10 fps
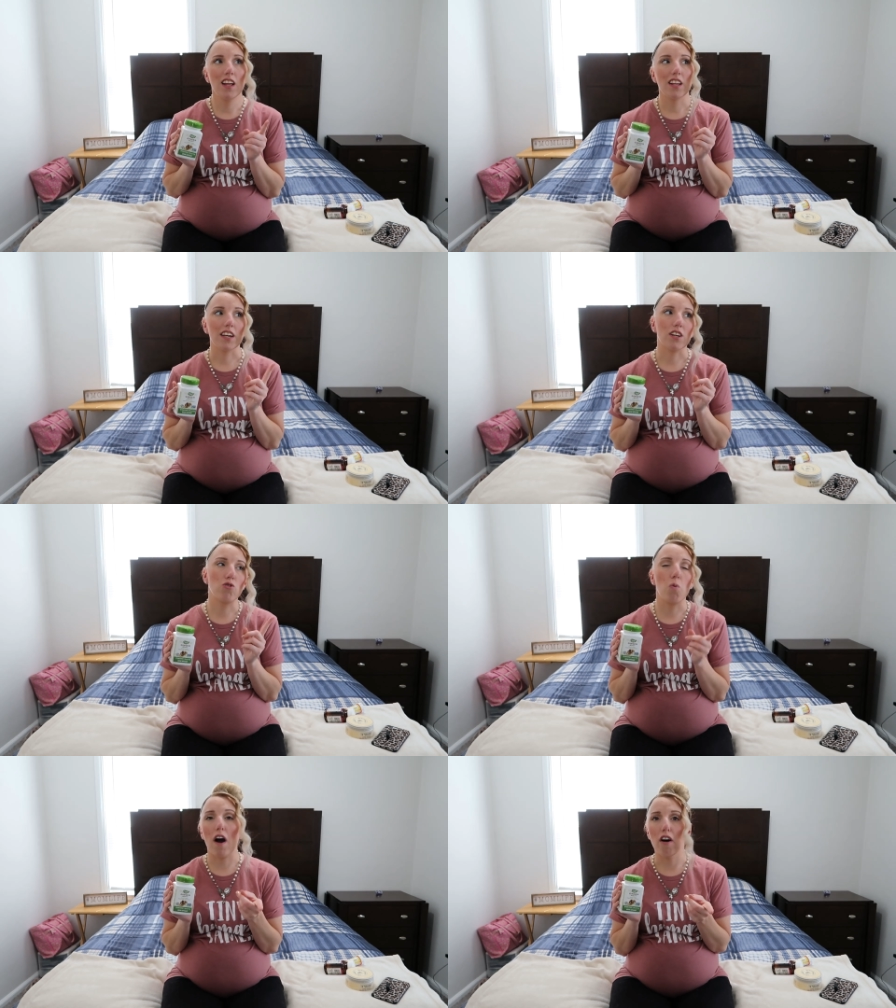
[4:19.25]
like
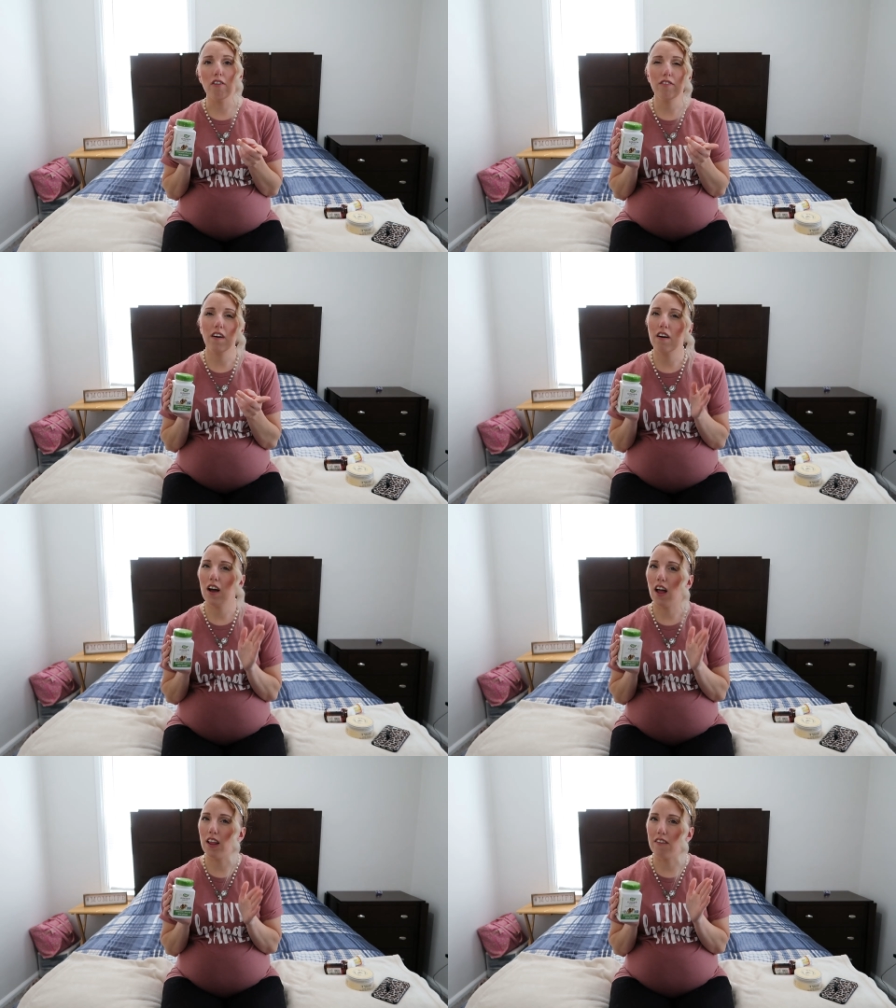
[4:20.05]
twelve,
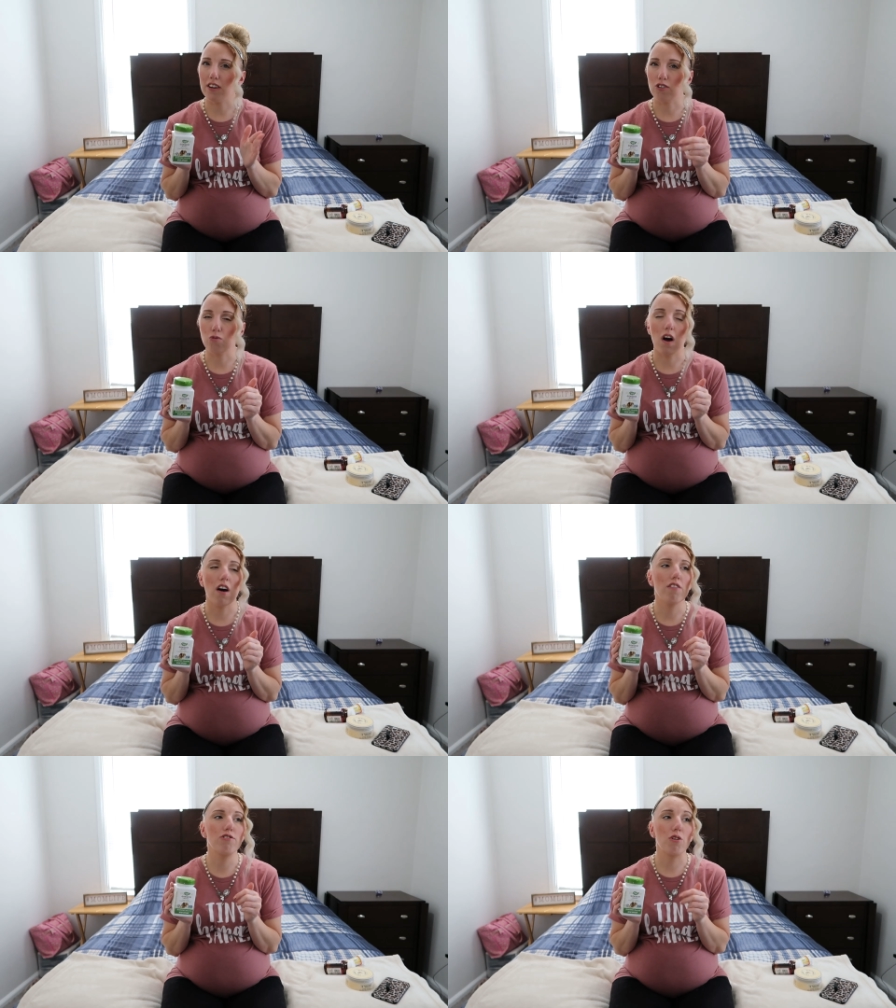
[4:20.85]
eleven and
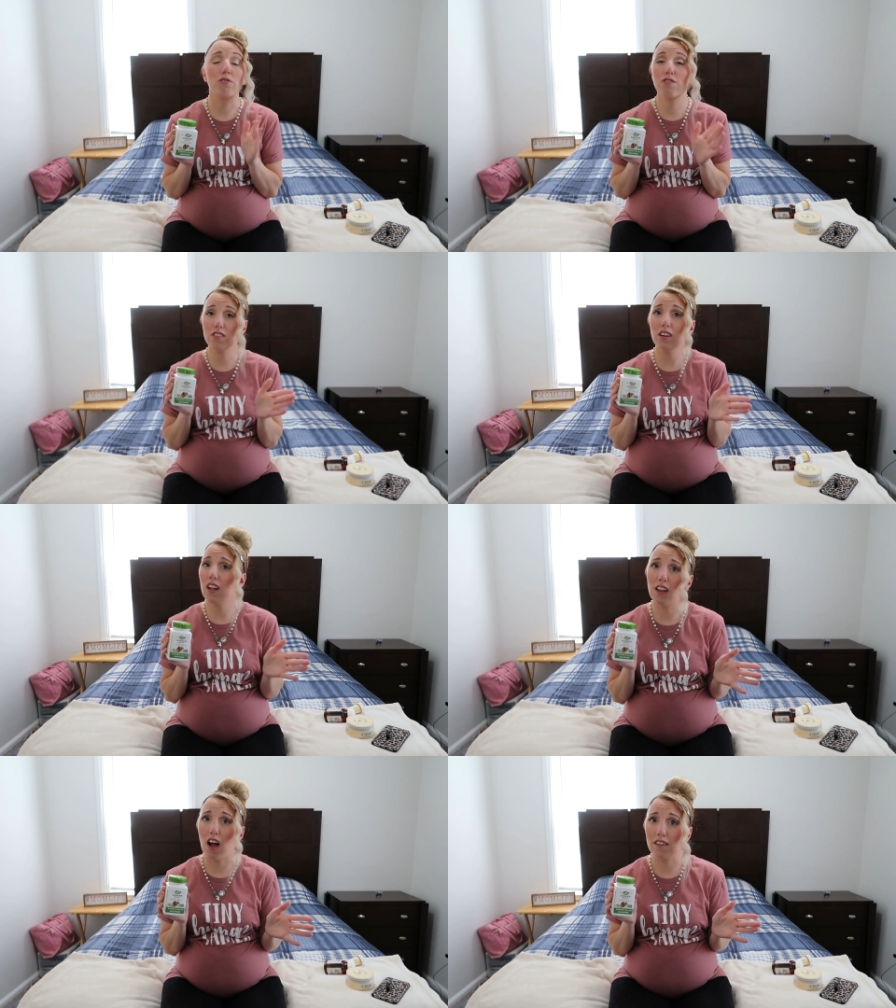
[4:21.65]
twelve. So still
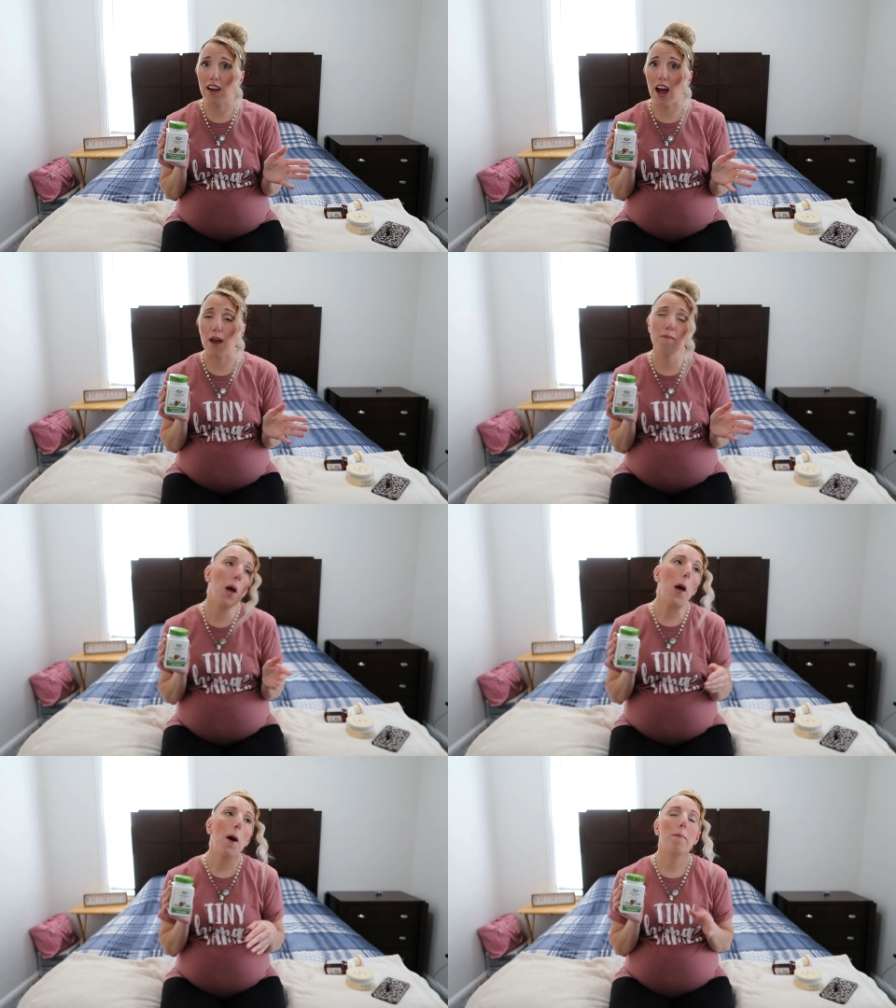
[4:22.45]
a long time,
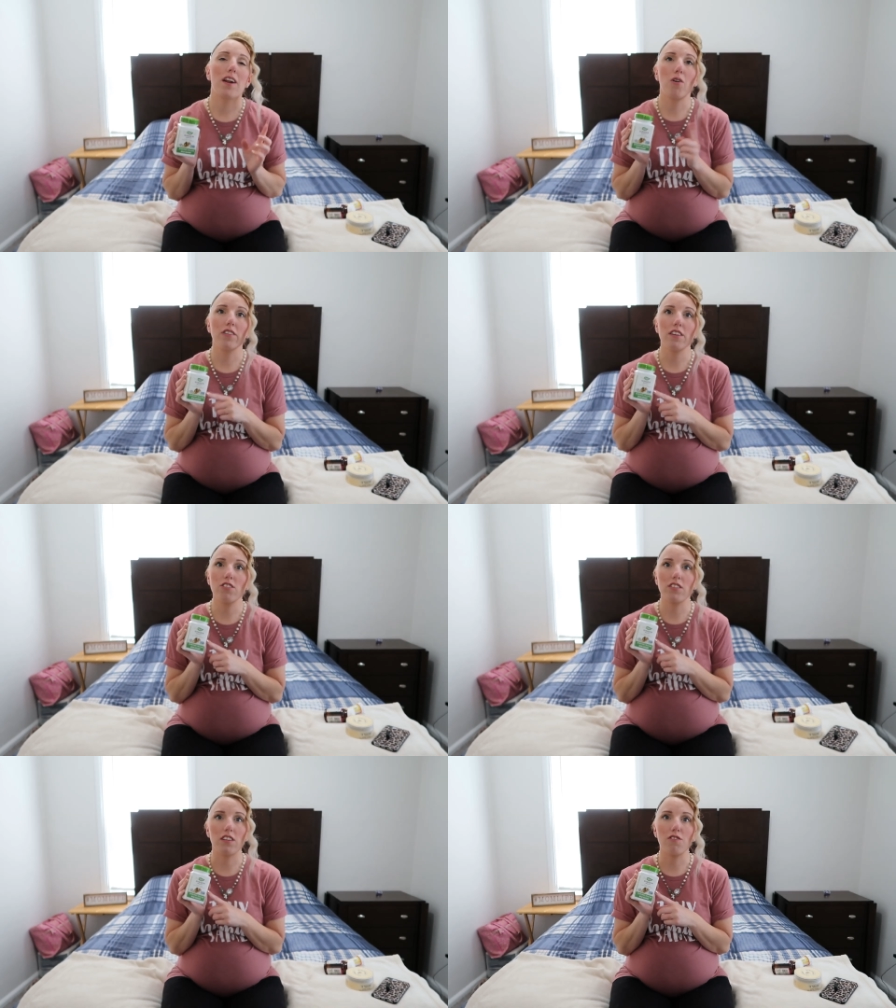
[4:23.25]
but I only
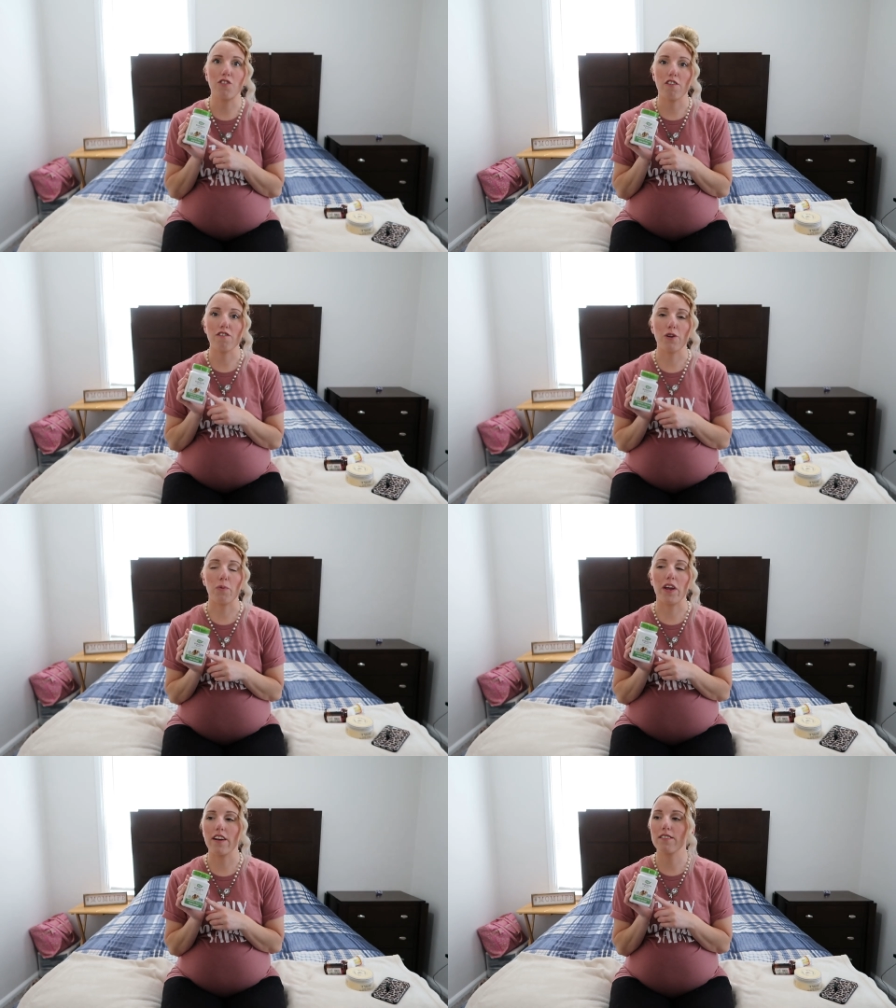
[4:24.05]
took these for a few
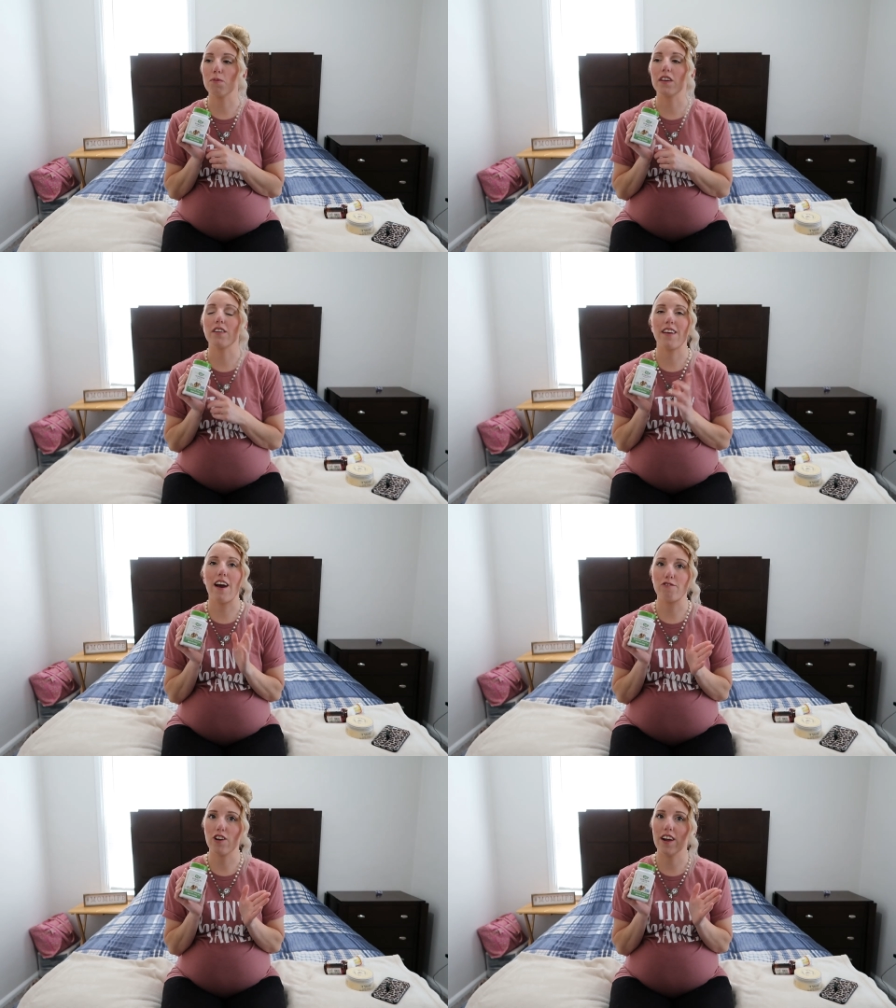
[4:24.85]
weeks because
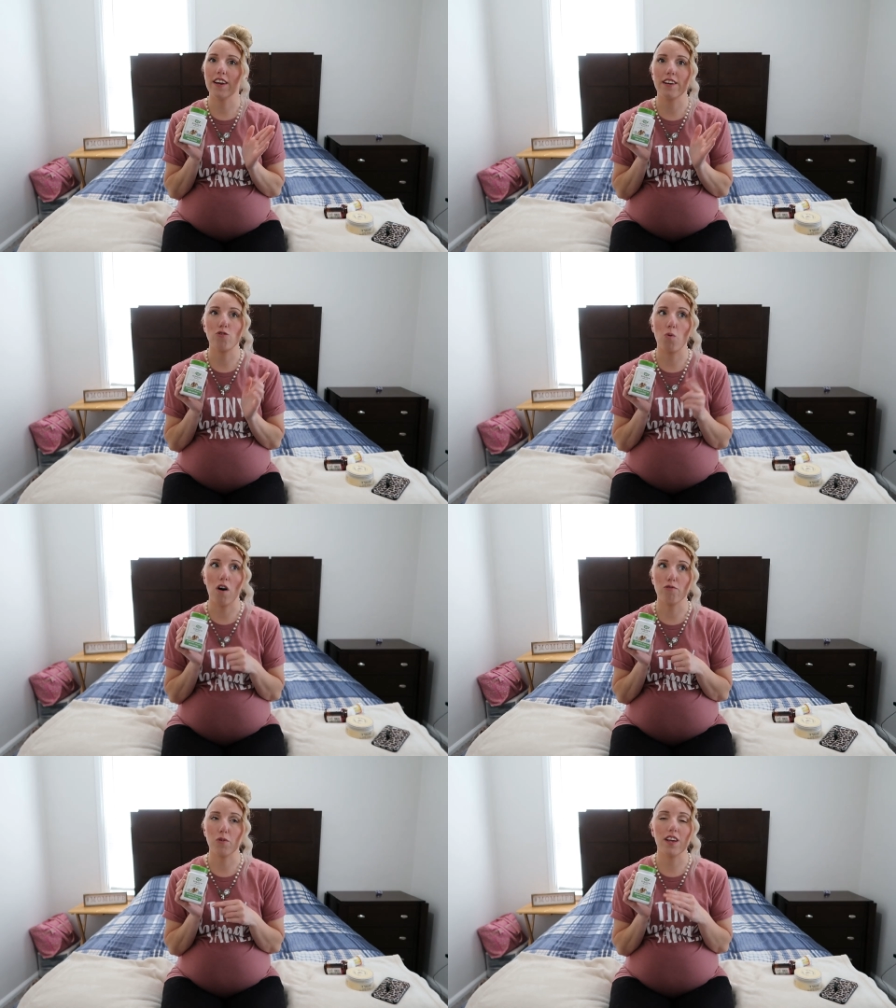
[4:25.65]
after I hit
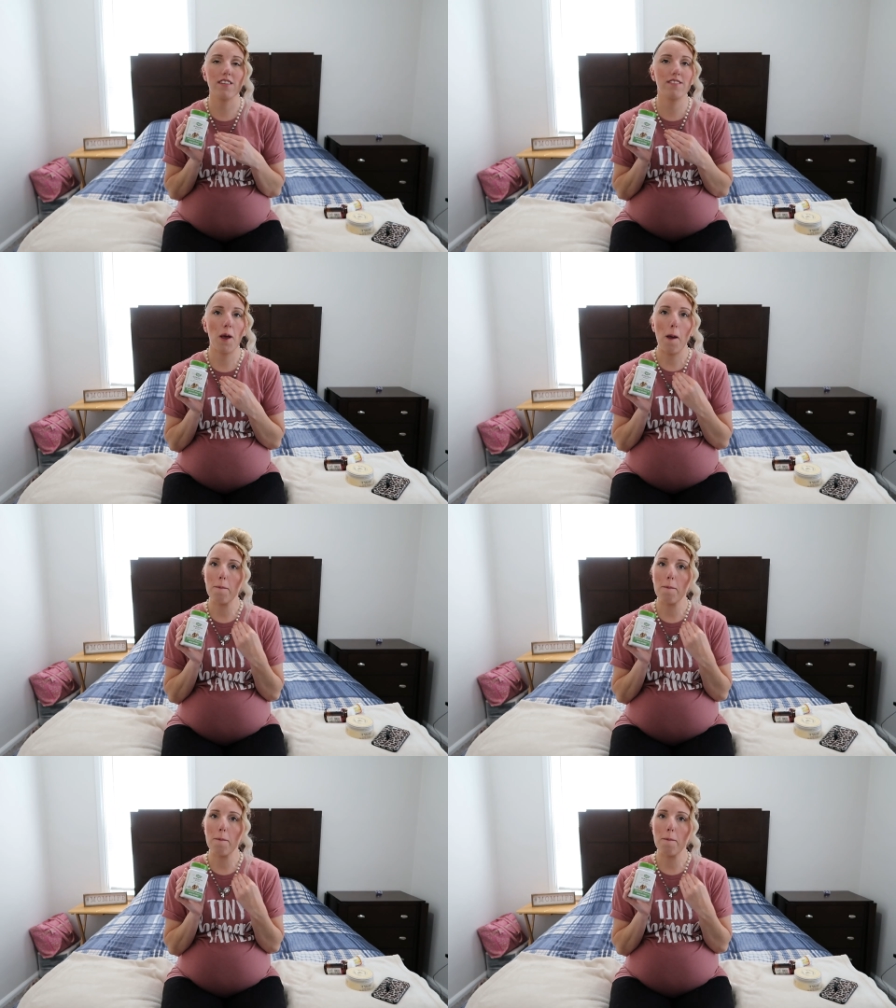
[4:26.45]
twelve weeks,